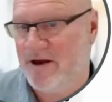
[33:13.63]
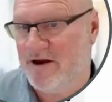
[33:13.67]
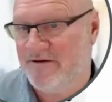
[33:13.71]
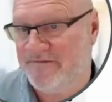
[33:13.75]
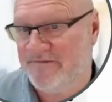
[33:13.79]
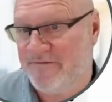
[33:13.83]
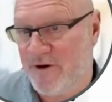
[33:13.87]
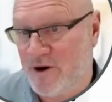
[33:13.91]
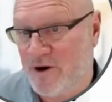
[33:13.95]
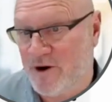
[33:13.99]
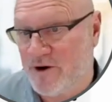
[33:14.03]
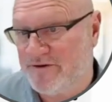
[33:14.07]

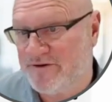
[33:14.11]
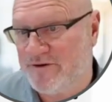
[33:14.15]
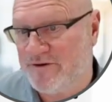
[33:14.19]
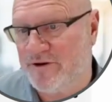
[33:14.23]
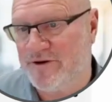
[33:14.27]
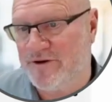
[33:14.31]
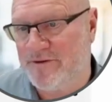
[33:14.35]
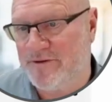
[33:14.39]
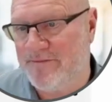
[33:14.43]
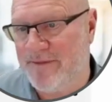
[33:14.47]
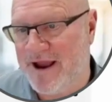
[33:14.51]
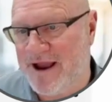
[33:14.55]
Focus
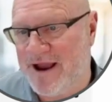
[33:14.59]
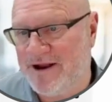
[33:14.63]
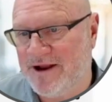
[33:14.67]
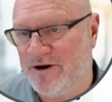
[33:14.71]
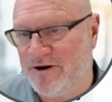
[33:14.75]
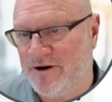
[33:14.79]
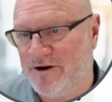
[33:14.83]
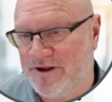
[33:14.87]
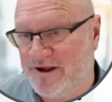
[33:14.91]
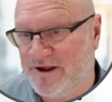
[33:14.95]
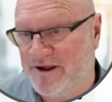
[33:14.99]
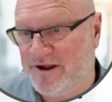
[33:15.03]
on the main
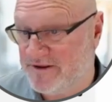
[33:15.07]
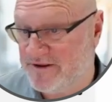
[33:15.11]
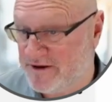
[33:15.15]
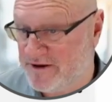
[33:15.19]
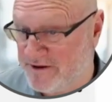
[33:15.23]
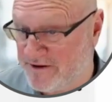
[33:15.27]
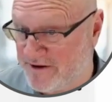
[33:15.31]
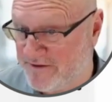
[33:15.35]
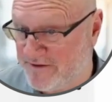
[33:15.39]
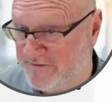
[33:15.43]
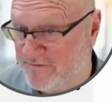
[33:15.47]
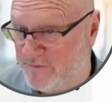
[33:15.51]
ideas and
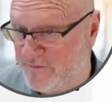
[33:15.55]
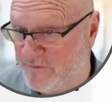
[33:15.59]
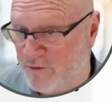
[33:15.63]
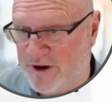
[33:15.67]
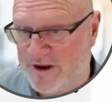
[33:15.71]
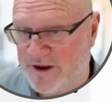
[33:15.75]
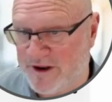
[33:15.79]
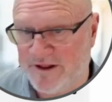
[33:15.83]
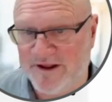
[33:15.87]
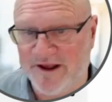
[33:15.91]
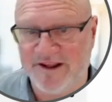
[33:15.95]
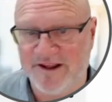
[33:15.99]

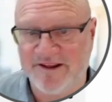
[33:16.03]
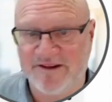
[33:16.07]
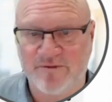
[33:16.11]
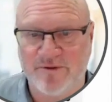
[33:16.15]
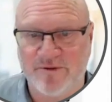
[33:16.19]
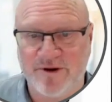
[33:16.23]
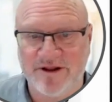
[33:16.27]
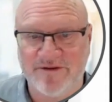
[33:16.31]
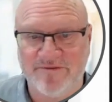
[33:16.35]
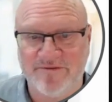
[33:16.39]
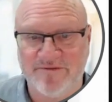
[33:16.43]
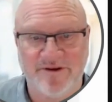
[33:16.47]
avoid less
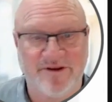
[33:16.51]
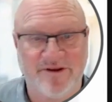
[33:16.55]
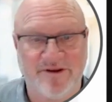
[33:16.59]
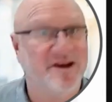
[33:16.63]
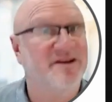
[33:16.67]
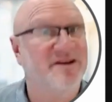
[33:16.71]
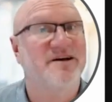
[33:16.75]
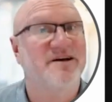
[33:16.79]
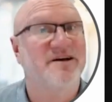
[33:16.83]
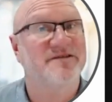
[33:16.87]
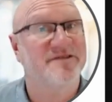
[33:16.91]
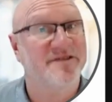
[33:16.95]
relevant
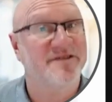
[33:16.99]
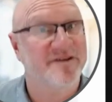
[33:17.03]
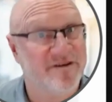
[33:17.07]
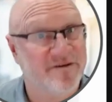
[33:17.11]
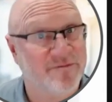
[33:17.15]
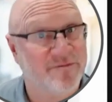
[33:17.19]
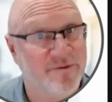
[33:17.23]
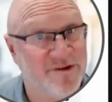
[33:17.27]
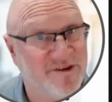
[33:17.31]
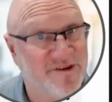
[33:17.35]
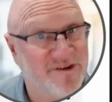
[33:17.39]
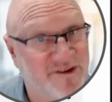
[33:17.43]
details. As
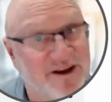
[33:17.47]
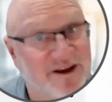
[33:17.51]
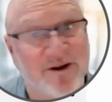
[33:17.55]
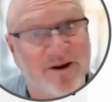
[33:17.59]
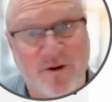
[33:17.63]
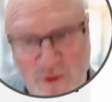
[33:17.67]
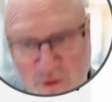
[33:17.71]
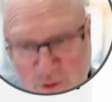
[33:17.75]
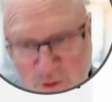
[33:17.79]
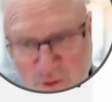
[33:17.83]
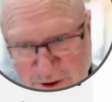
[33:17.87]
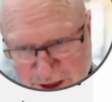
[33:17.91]
we said
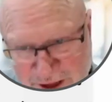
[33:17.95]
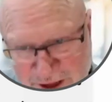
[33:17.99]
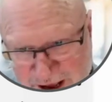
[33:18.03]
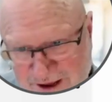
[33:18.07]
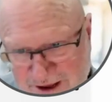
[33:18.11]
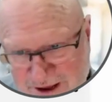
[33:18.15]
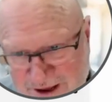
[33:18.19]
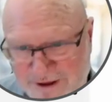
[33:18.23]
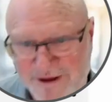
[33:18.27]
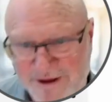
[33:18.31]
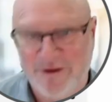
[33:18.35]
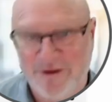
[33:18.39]

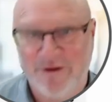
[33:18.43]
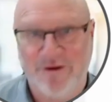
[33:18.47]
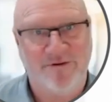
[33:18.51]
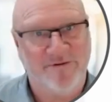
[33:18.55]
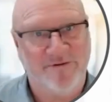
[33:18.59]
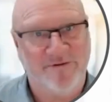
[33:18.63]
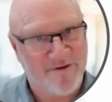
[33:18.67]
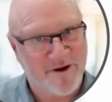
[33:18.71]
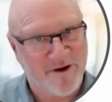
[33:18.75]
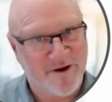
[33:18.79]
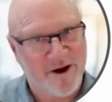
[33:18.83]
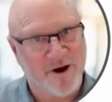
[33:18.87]
earlier,
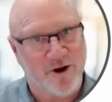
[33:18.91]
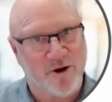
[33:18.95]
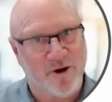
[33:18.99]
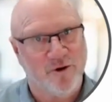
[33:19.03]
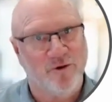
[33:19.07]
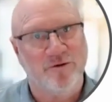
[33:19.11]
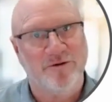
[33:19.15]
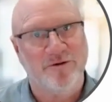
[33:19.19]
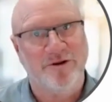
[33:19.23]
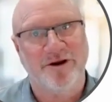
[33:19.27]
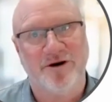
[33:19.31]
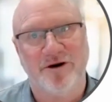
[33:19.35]
you've
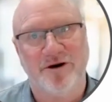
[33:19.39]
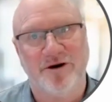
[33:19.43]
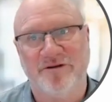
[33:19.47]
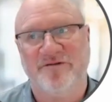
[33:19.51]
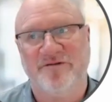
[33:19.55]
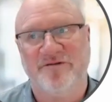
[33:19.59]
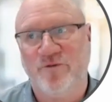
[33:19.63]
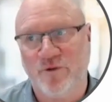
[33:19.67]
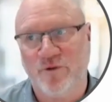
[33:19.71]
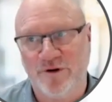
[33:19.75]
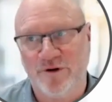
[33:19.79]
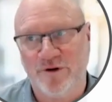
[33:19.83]
only got
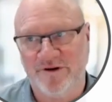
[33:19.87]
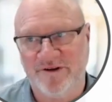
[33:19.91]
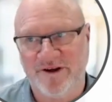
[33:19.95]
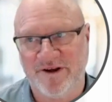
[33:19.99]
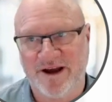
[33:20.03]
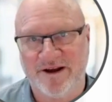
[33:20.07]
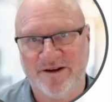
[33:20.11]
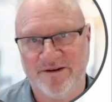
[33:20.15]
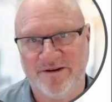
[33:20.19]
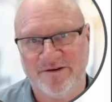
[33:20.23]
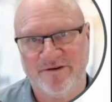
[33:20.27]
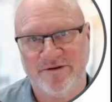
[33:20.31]
40
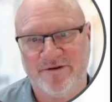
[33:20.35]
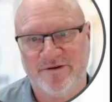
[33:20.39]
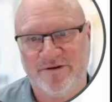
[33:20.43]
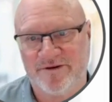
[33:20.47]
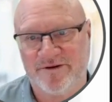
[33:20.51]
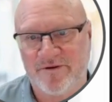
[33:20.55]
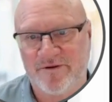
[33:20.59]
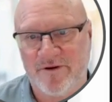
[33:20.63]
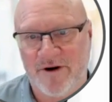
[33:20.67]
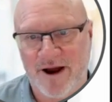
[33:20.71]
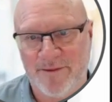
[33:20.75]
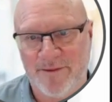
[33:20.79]
seconds to
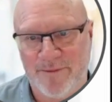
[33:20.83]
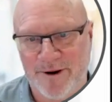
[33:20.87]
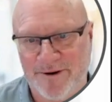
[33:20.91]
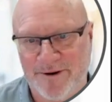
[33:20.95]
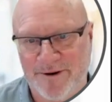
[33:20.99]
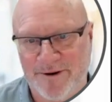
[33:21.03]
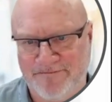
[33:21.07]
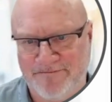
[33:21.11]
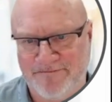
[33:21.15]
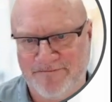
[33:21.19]
describe it.